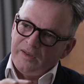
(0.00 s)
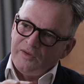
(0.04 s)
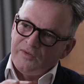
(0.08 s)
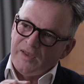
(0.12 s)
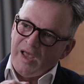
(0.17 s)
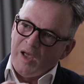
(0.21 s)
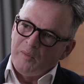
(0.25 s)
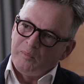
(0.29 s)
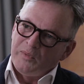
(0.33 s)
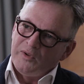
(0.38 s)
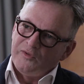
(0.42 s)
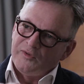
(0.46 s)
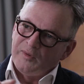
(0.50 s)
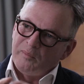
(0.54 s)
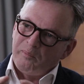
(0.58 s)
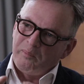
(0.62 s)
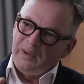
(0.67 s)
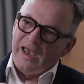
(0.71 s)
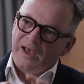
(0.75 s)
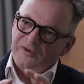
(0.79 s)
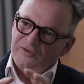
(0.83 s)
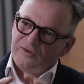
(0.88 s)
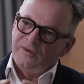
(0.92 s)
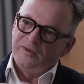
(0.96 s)
outputs are
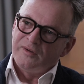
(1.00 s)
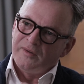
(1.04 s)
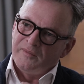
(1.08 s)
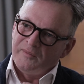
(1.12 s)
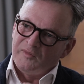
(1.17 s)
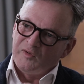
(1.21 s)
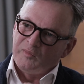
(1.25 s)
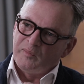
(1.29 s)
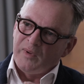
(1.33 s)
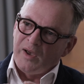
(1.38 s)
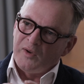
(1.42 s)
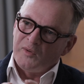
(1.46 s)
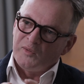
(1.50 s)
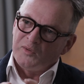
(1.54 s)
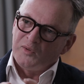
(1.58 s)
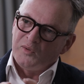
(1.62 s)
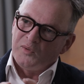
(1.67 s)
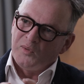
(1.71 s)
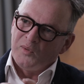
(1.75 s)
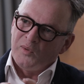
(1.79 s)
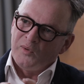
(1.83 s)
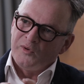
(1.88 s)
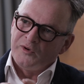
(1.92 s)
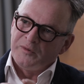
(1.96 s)
patterned in the spinal
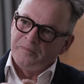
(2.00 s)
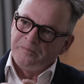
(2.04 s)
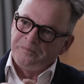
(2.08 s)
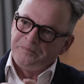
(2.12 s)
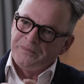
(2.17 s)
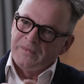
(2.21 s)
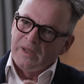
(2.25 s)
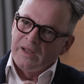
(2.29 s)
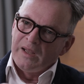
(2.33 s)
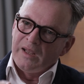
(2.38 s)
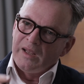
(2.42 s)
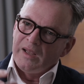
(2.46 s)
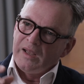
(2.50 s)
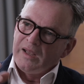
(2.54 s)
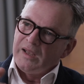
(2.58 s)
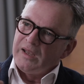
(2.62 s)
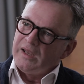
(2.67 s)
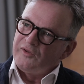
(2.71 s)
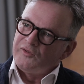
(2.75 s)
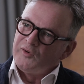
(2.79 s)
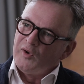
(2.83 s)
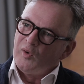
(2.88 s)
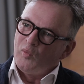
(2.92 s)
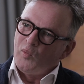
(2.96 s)
cord
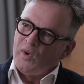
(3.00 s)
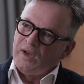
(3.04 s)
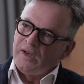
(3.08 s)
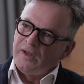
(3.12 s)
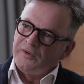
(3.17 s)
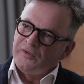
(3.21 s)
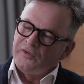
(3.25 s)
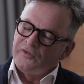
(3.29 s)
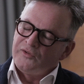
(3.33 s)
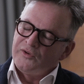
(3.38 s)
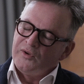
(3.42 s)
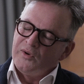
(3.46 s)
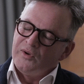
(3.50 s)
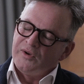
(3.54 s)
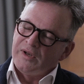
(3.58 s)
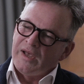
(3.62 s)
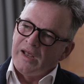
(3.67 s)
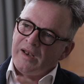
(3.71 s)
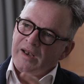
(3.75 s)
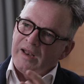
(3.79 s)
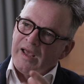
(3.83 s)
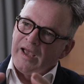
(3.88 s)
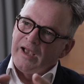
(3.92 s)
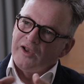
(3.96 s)
is not well understood,
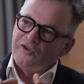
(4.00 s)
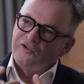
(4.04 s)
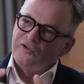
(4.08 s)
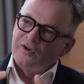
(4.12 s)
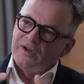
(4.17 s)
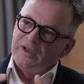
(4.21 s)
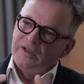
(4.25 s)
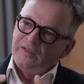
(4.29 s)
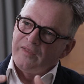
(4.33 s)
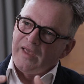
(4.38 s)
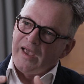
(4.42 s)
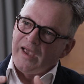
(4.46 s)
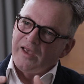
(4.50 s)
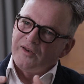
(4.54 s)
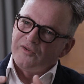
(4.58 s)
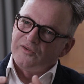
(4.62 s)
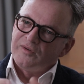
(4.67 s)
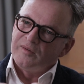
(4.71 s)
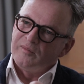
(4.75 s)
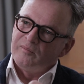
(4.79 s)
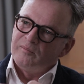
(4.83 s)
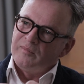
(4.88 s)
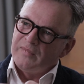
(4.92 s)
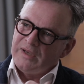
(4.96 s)
and actually
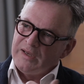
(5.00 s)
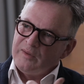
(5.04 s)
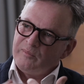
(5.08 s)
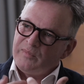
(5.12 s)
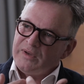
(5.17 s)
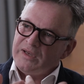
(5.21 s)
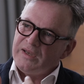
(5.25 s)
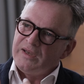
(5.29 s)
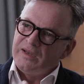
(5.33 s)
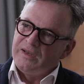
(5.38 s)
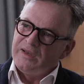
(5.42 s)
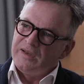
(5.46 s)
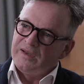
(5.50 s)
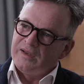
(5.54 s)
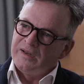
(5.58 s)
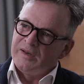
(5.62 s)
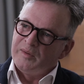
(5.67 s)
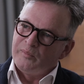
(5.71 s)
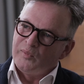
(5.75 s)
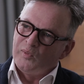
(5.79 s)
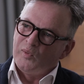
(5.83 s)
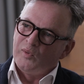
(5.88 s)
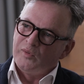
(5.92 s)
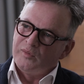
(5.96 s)
that may be an
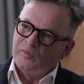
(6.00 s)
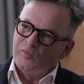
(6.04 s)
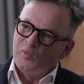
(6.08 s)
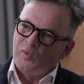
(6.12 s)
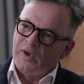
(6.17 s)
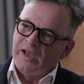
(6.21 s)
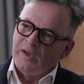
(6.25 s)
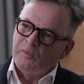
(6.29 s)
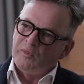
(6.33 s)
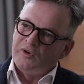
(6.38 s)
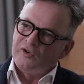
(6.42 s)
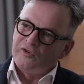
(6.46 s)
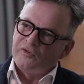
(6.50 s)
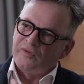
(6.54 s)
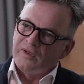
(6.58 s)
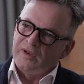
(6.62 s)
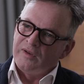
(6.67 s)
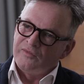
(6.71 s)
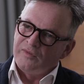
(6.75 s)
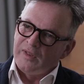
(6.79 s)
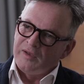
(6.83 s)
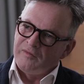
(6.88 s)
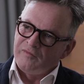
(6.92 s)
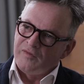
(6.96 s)
important way in which
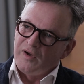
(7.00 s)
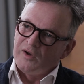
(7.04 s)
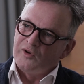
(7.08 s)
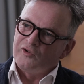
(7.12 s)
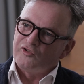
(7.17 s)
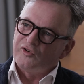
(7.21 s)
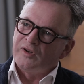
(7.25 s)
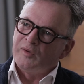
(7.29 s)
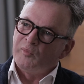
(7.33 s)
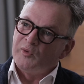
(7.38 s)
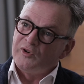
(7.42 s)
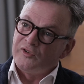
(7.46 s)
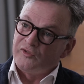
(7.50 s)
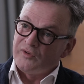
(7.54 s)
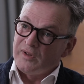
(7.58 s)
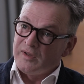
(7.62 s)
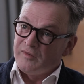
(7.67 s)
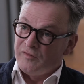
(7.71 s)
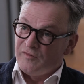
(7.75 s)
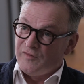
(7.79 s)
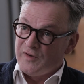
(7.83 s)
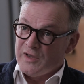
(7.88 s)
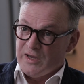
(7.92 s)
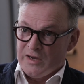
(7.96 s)
they function and which they
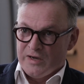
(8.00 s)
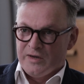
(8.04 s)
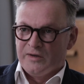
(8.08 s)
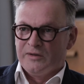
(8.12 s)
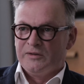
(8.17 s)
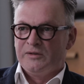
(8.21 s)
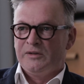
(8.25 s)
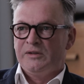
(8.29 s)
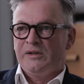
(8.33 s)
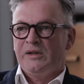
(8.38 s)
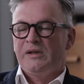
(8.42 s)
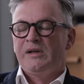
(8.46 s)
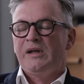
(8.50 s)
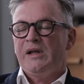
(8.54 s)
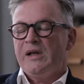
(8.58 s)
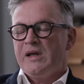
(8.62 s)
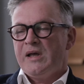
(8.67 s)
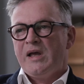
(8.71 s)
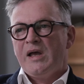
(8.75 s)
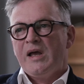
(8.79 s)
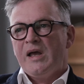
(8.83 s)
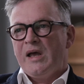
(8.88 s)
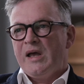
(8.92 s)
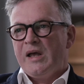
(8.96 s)
fail.
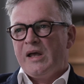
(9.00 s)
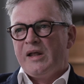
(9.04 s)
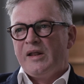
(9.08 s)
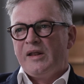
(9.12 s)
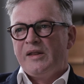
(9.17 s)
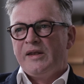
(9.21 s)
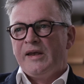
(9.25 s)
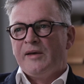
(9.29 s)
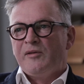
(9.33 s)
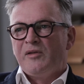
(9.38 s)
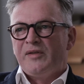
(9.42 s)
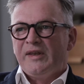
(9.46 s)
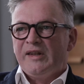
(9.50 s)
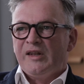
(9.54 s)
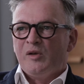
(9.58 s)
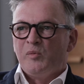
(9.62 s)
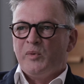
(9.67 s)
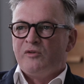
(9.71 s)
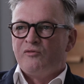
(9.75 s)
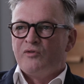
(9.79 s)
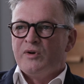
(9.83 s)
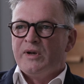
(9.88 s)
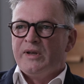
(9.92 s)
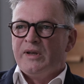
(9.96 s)
The other thing that
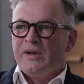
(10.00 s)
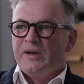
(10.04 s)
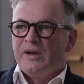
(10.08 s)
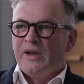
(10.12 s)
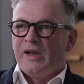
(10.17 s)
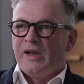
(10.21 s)
we'd really